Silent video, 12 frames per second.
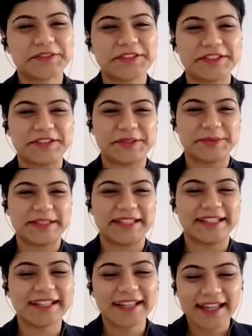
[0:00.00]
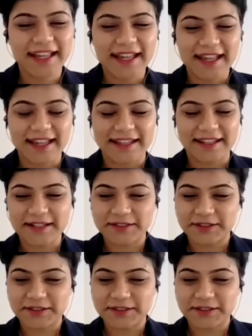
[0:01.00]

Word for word: for Germany. And yeah,